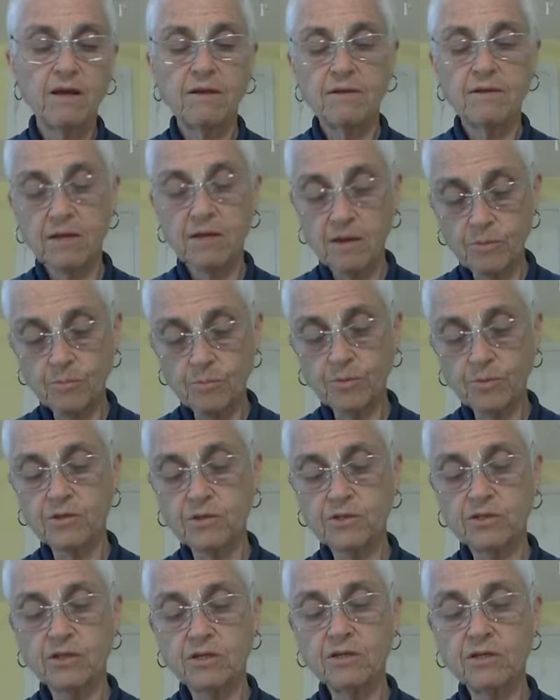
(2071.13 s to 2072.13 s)
The
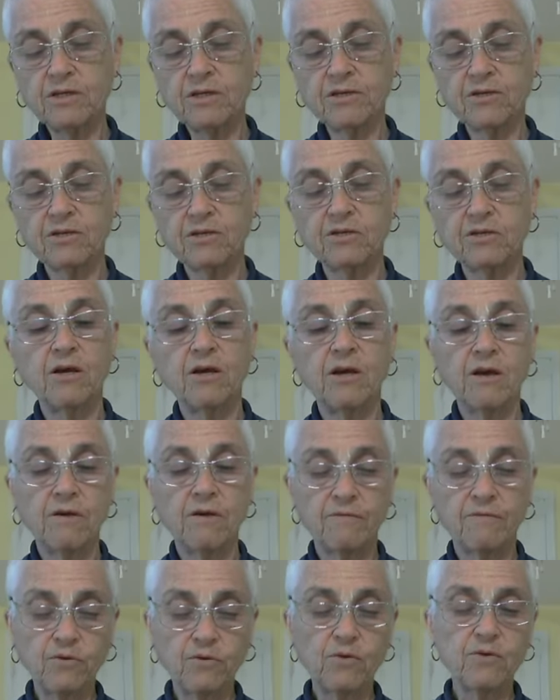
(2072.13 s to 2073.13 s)
impersonalists,
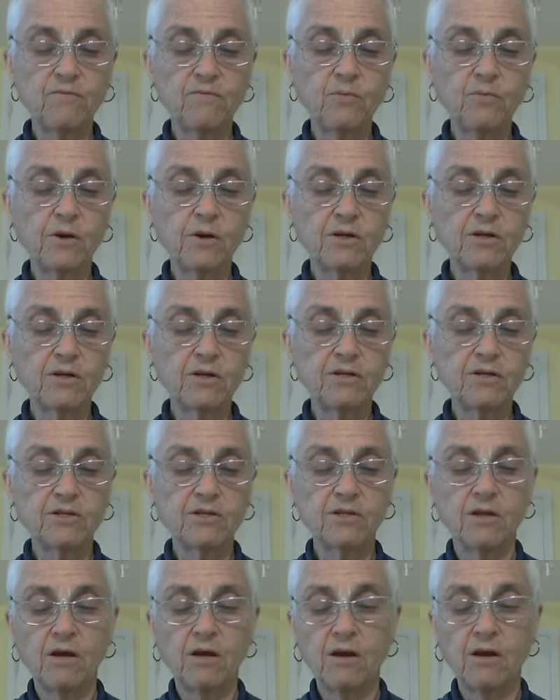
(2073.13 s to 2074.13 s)
fruit of
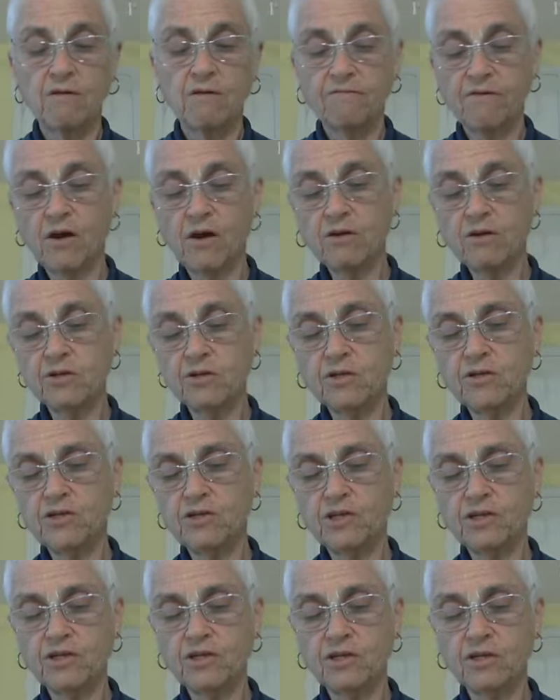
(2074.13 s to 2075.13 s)
workers, false
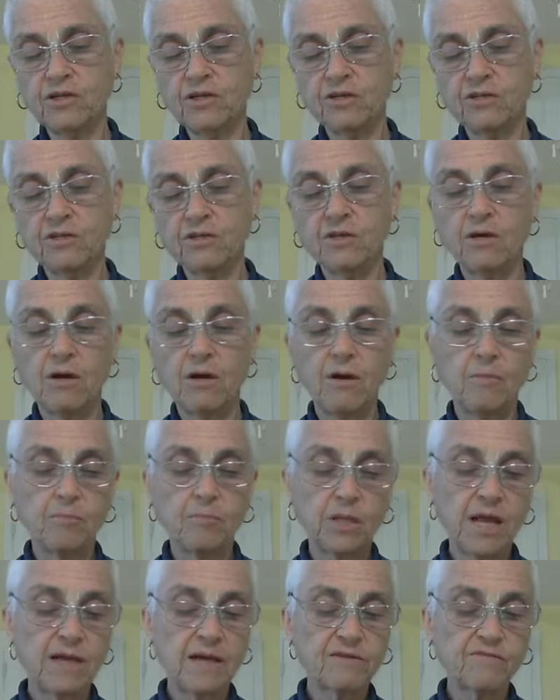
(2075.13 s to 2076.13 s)
logicians,
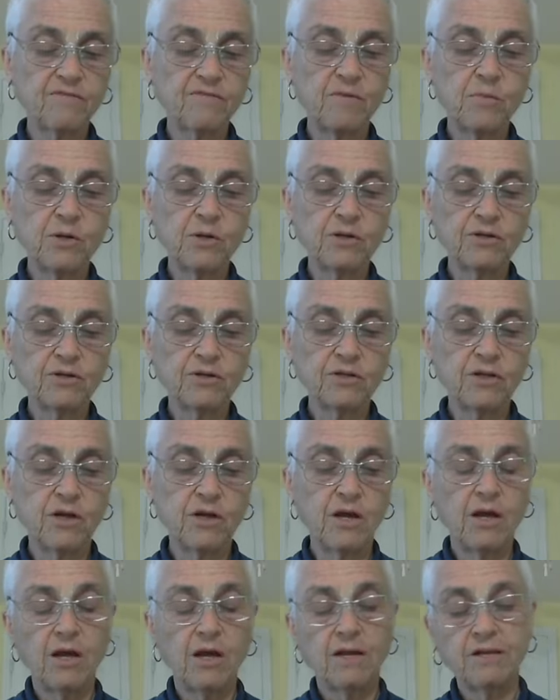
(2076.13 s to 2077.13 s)
blasphemers,
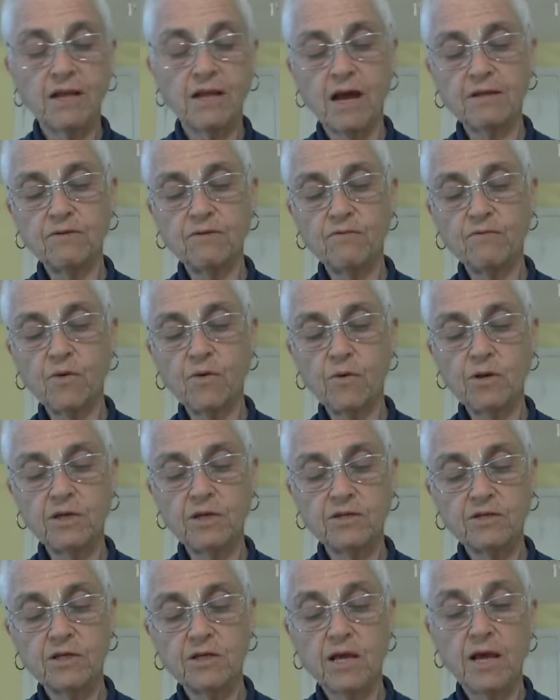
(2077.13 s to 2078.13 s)

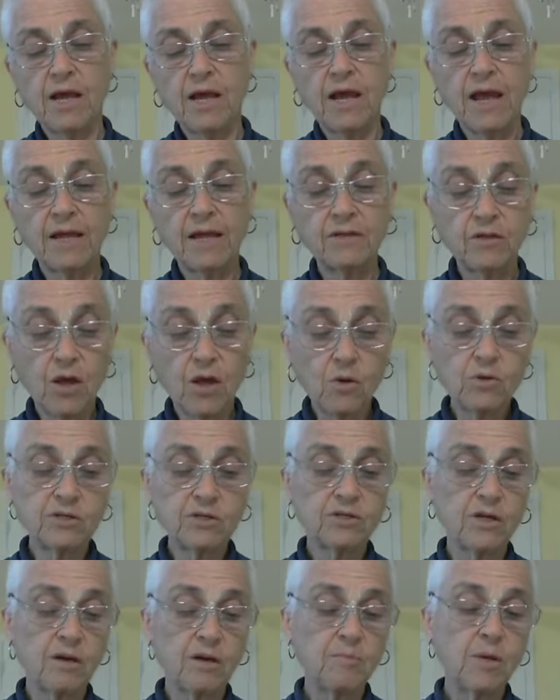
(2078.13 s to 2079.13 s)
non-devotees, and
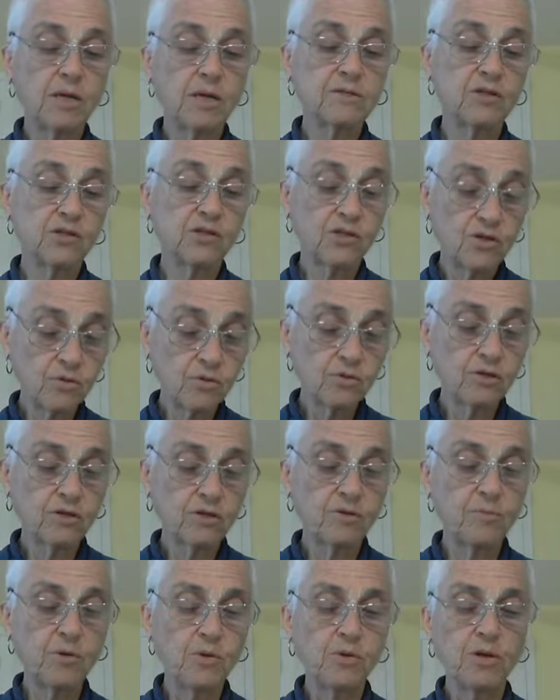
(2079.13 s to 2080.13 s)
lowest among the student
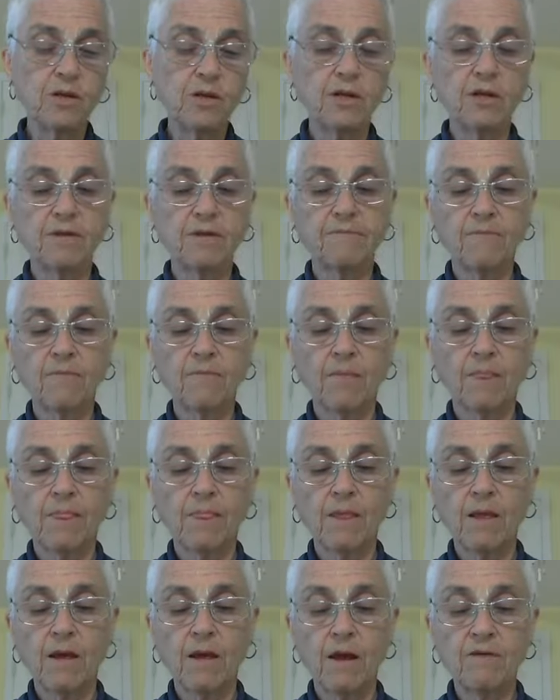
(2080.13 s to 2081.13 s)
community
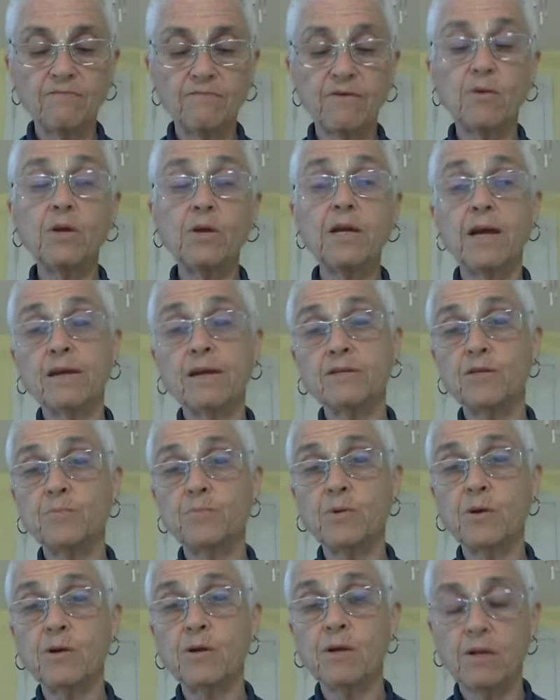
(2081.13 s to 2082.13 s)
are very
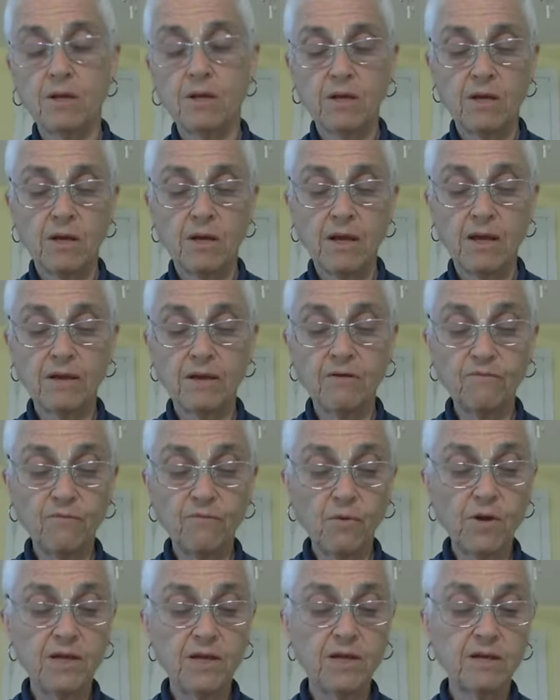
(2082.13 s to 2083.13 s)
expert in
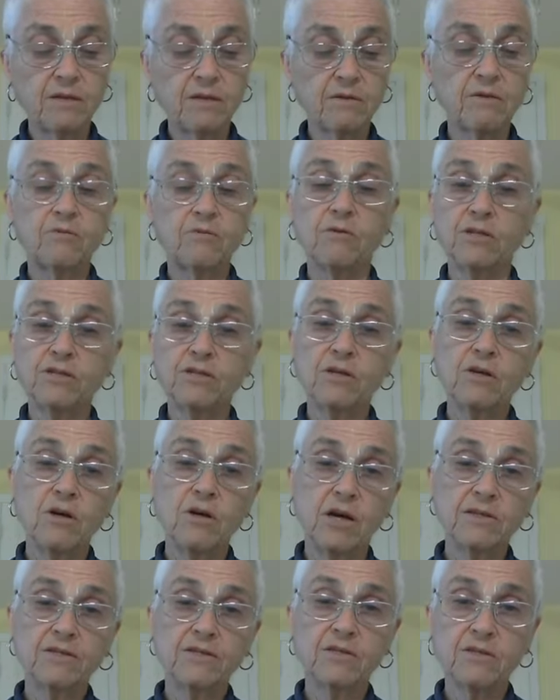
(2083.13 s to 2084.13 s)
avoiding the Krishna
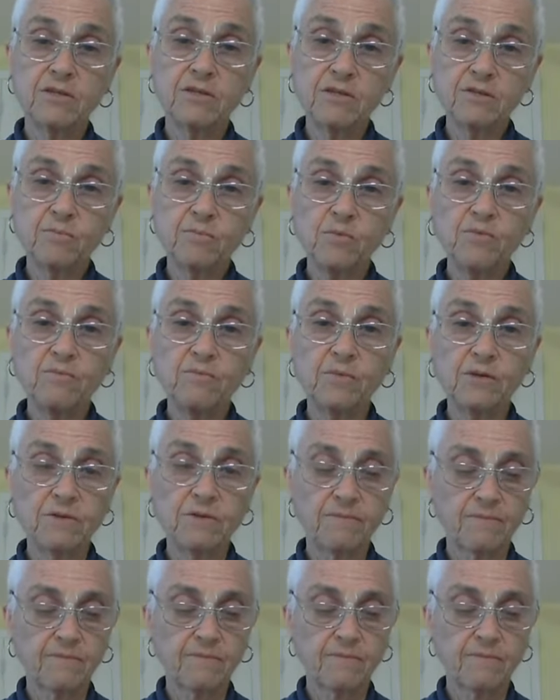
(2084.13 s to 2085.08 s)
consciousness movement.